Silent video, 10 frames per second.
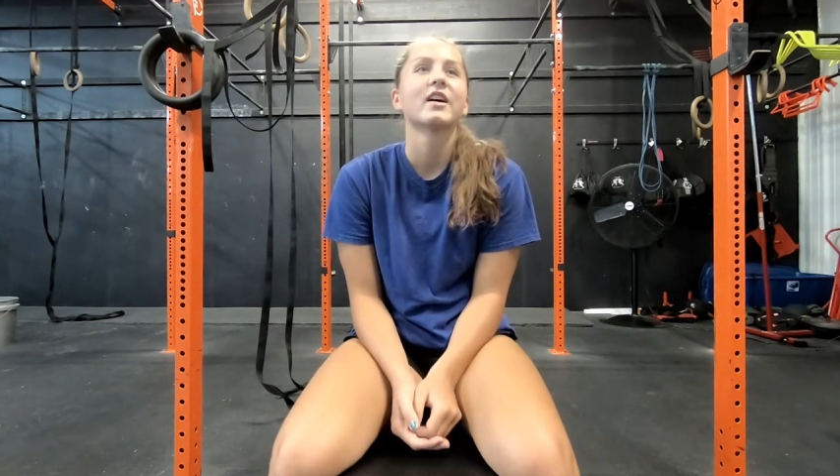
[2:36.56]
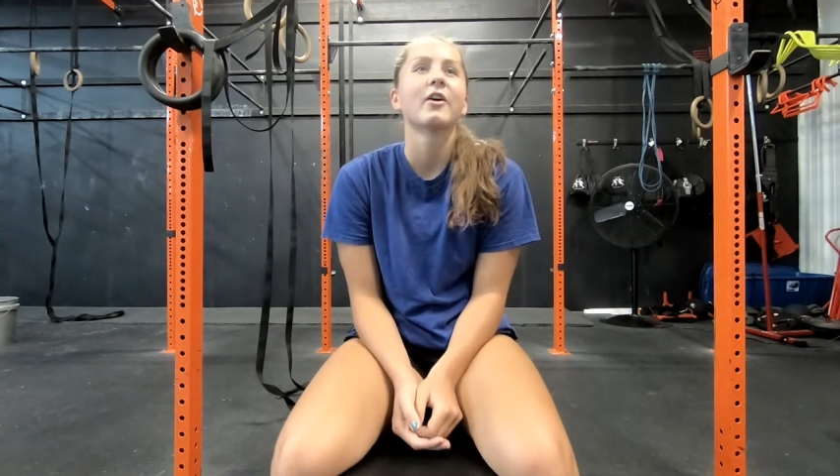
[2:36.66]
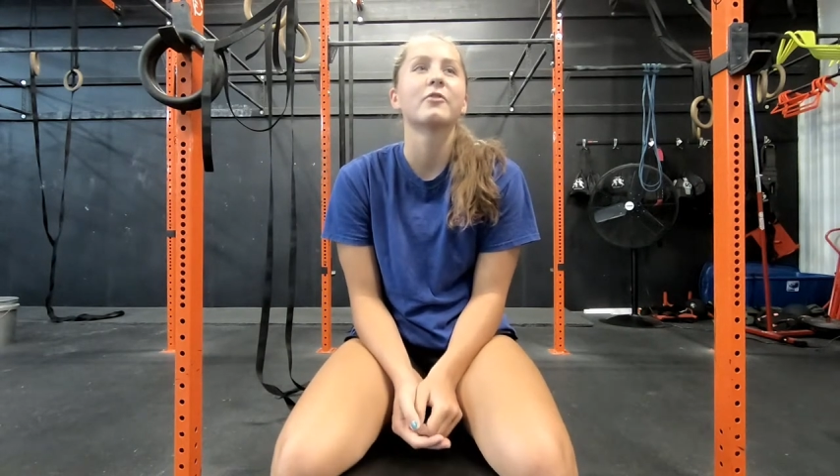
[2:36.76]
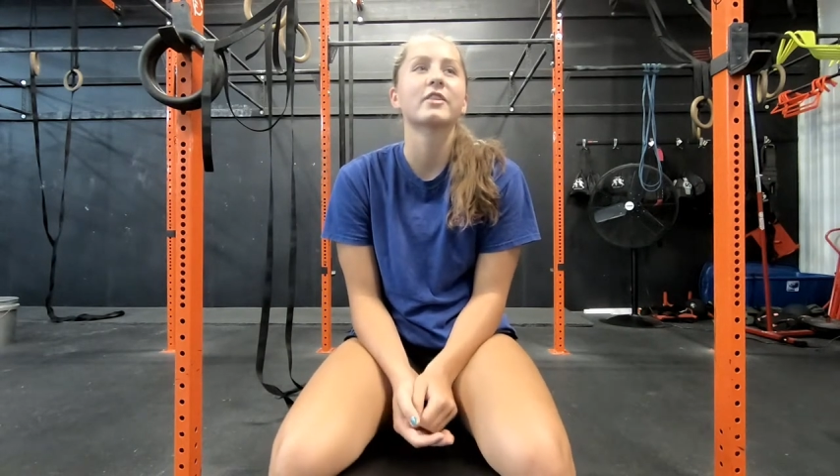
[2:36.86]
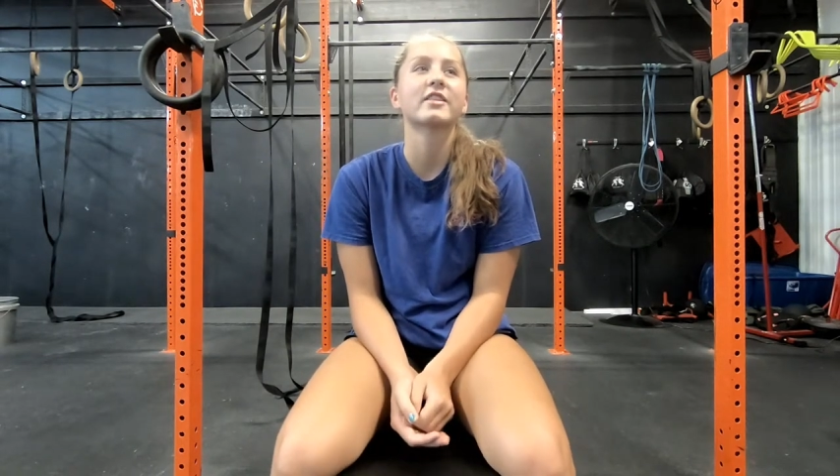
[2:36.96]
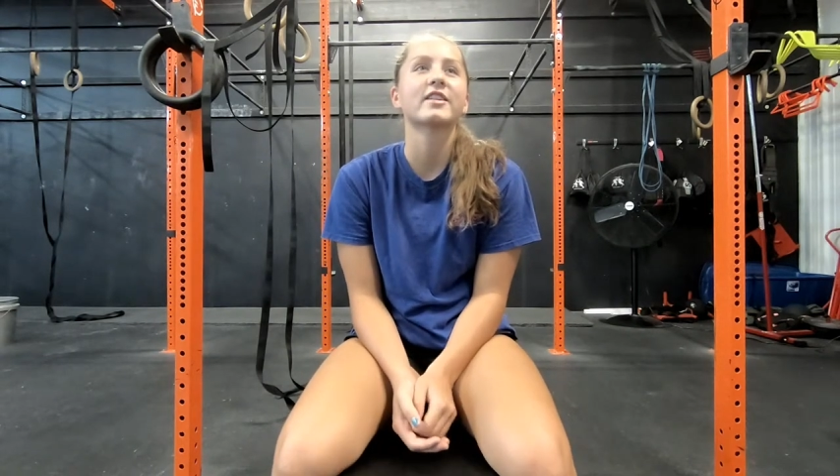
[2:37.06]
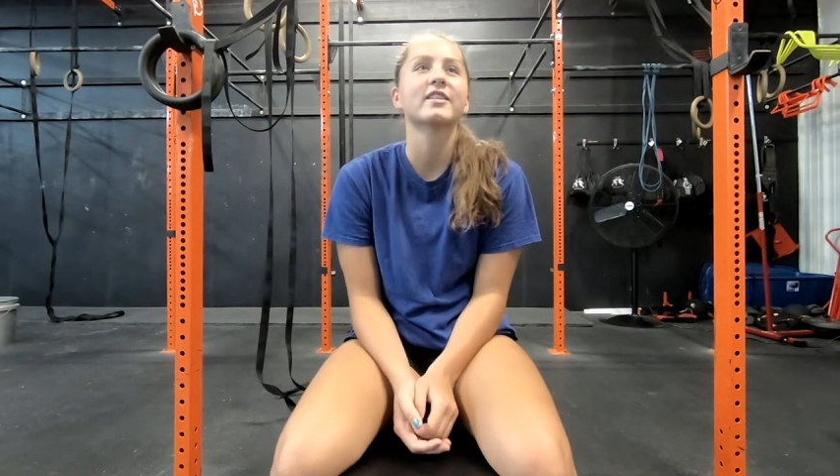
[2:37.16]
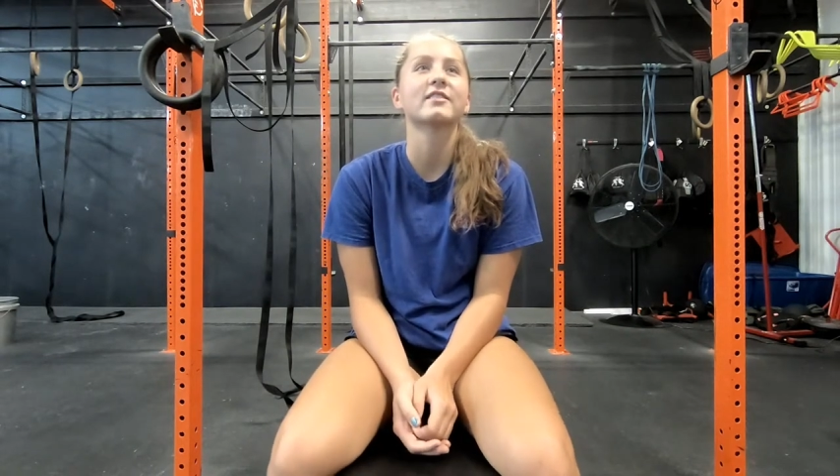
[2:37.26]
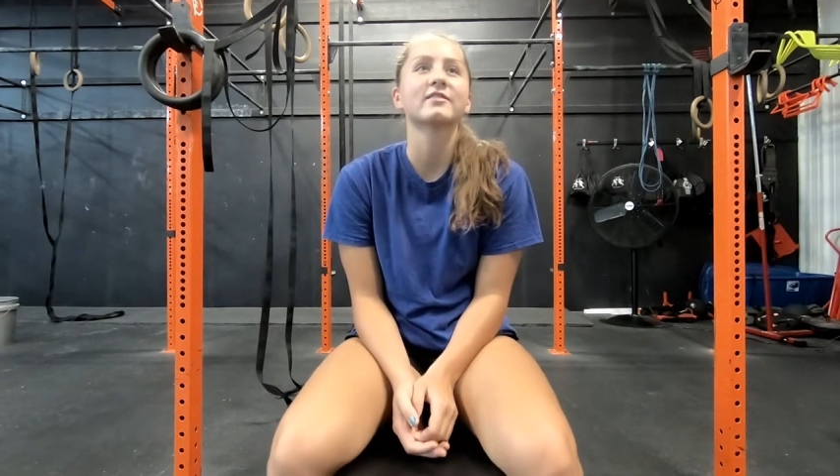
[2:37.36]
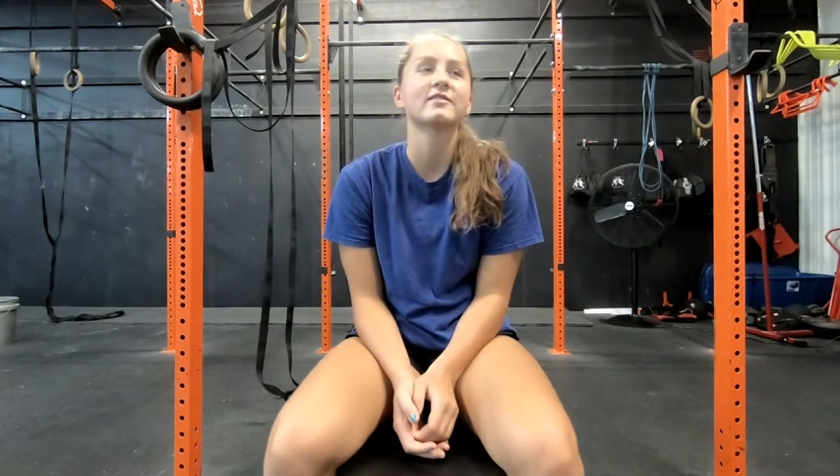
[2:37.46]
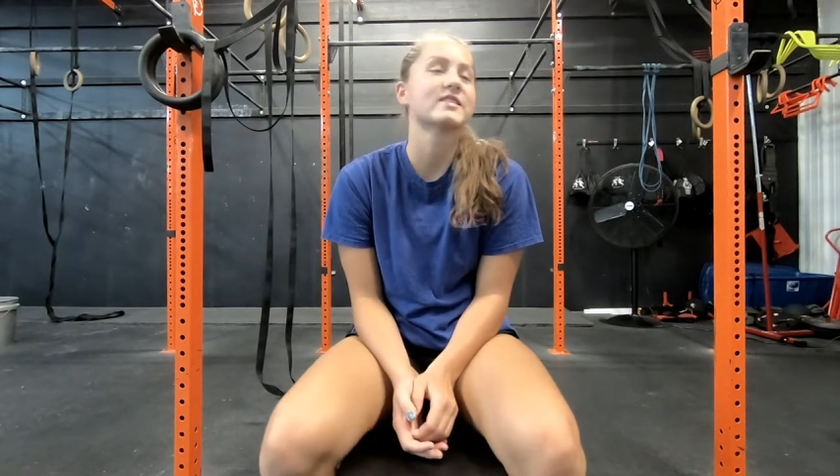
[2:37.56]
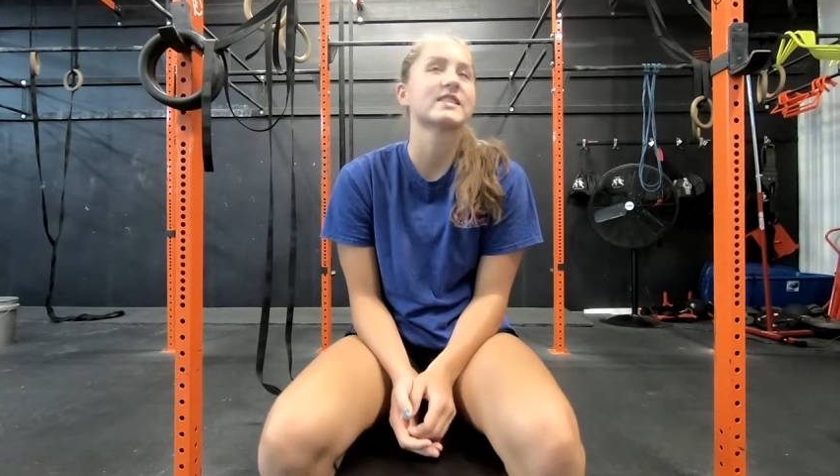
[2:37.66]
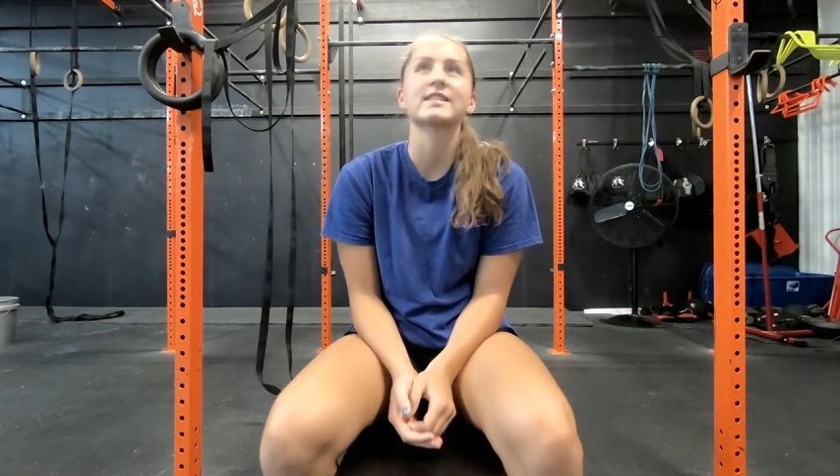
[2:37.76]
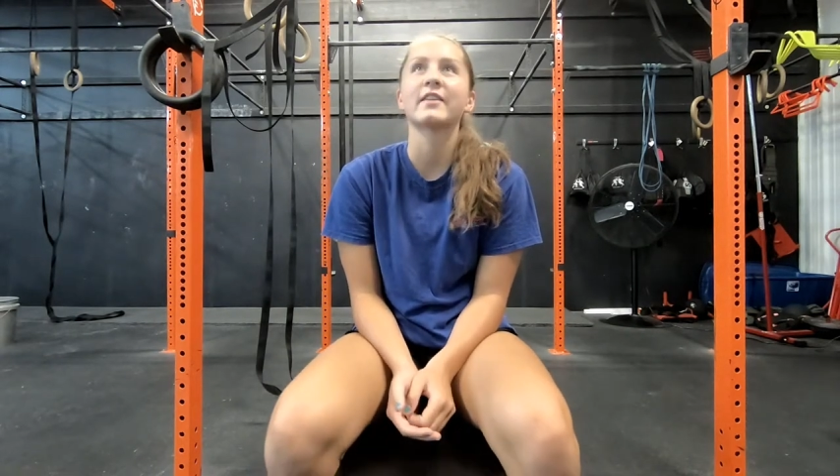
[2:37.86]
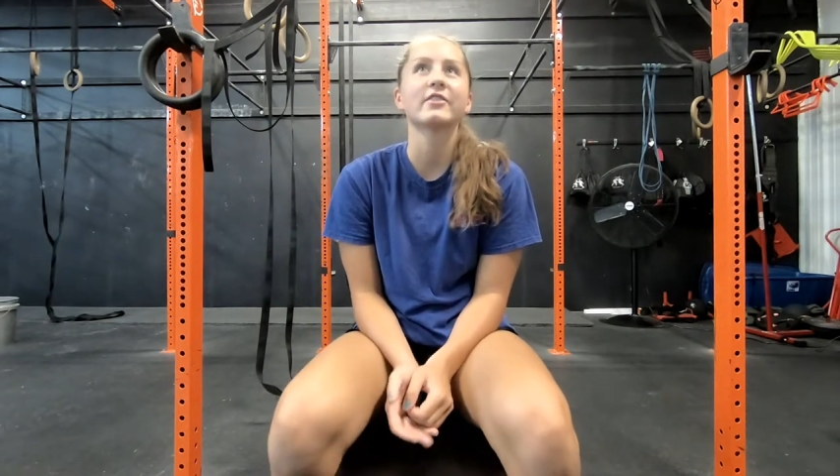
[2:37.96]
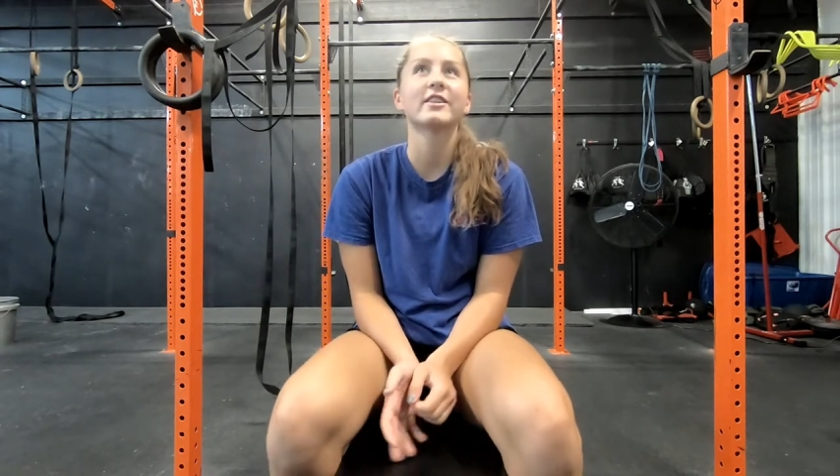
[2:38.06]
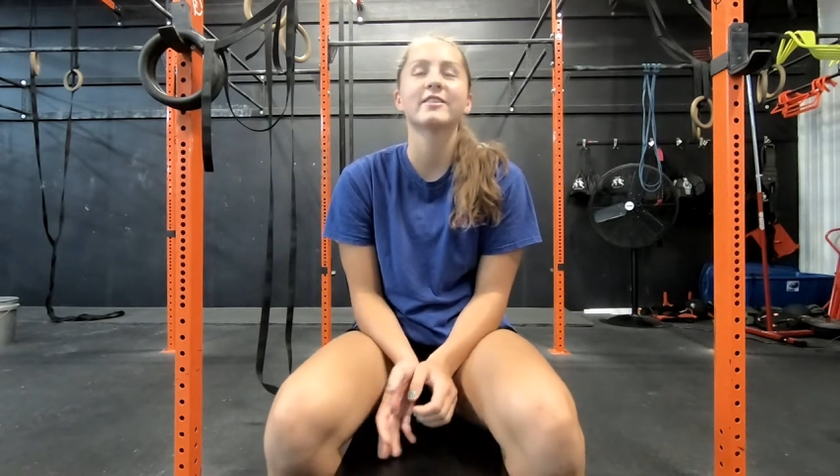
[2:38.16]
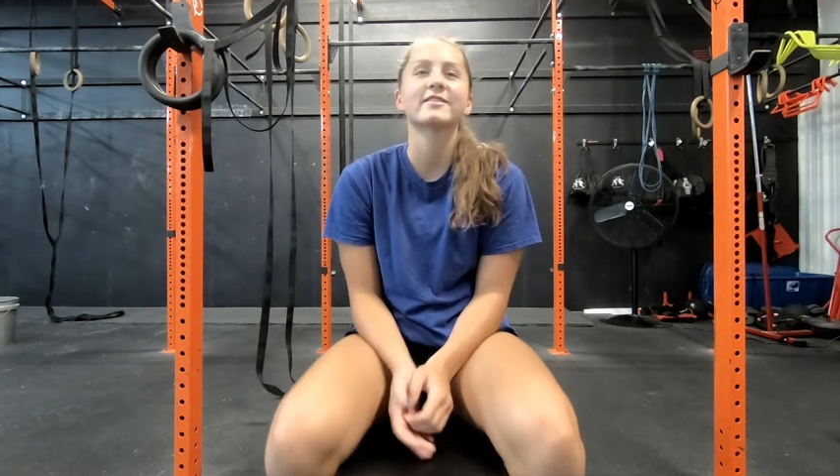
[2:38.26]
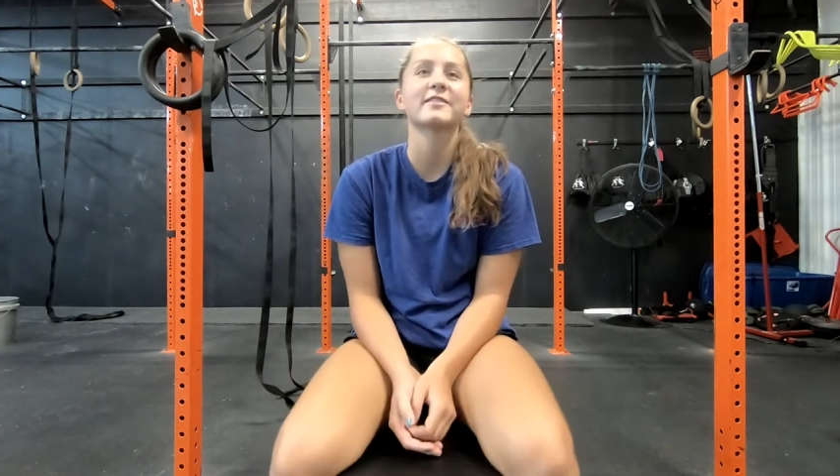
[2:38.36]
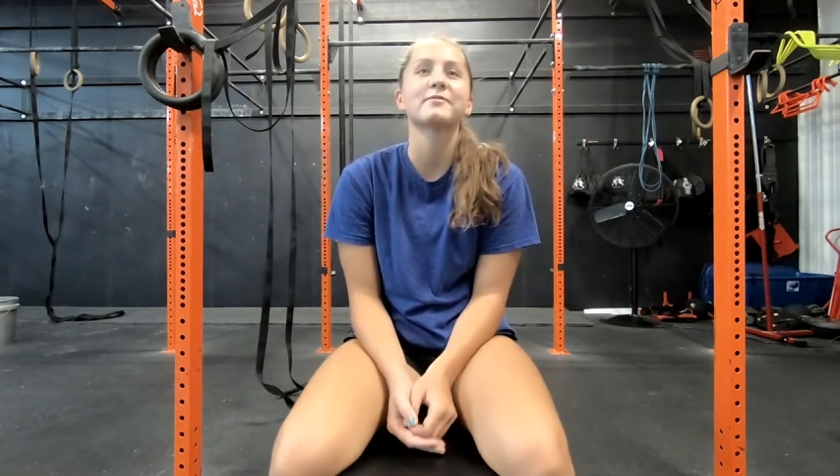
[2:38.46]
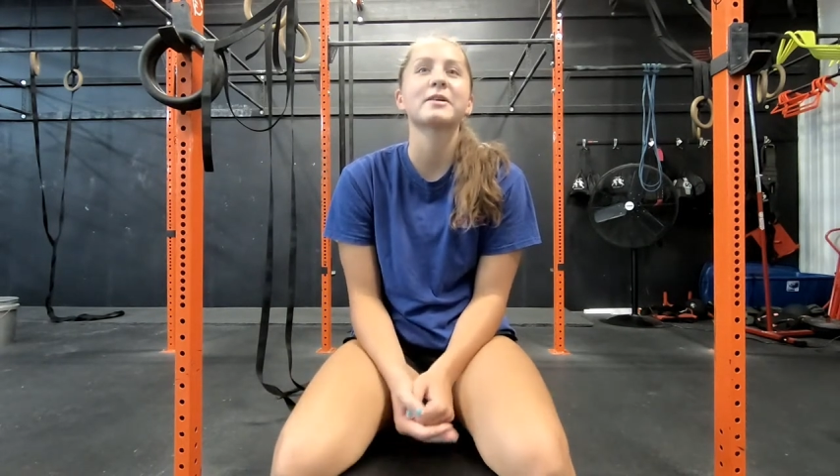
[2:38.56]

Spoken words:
Over the 7 years I've